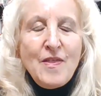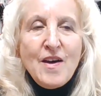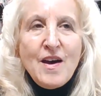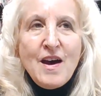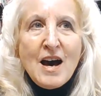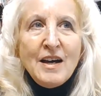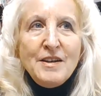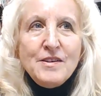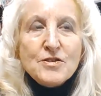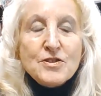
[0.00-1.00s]
that
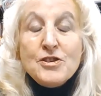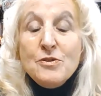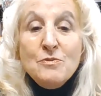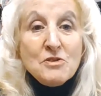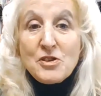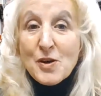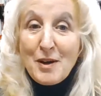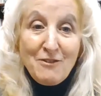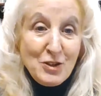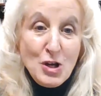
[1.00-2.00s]
students don't
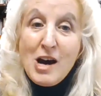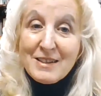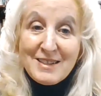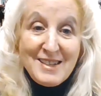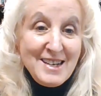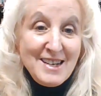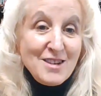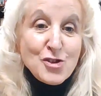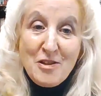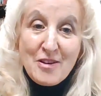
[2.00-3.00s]
even talk to
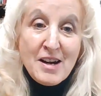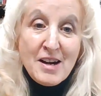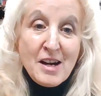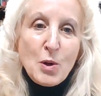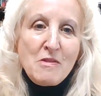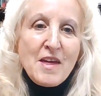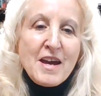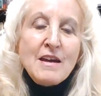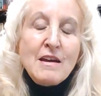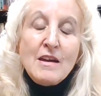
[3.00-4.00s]
each other anymore.
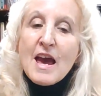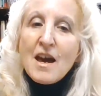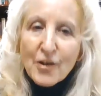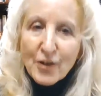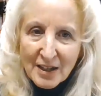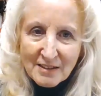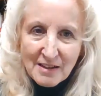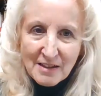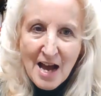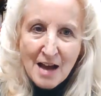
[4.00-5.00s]
They enter a
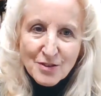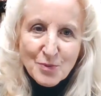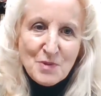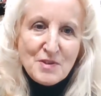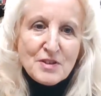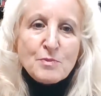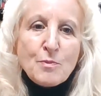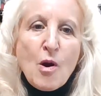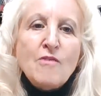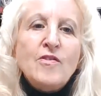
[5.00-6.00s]
class with a
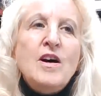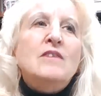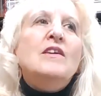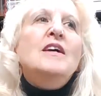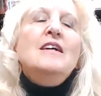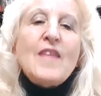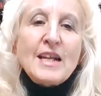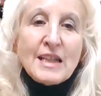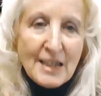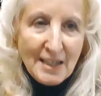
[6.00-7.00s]
smartphone, they
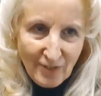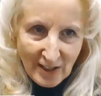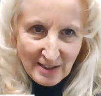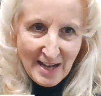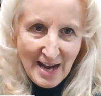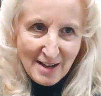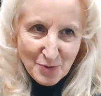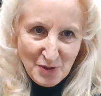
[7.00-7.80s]
leave a class with a